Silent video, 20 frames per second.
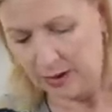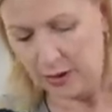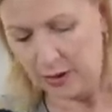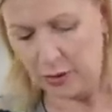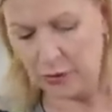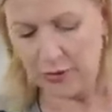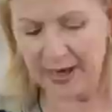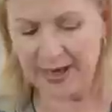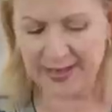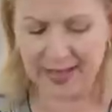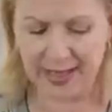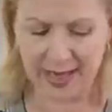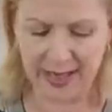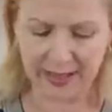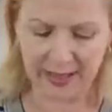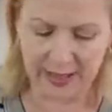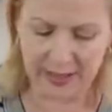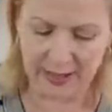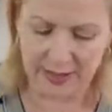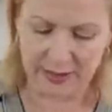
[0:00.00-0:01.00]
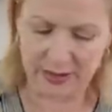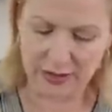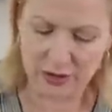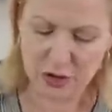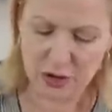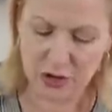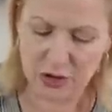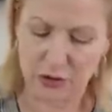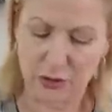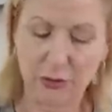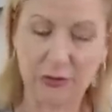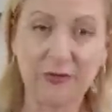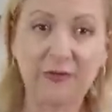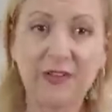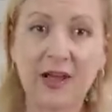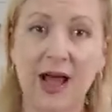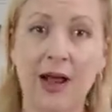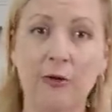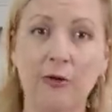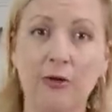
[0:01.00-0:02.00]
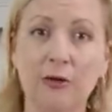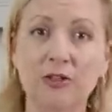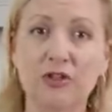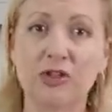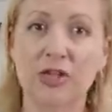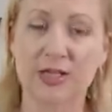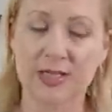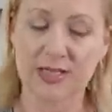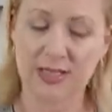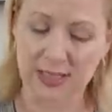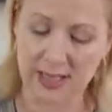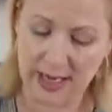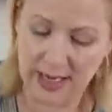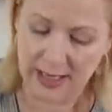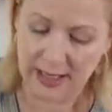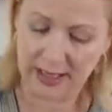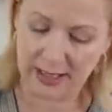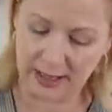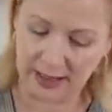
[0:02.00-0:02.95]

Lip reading: grate that into the flour just like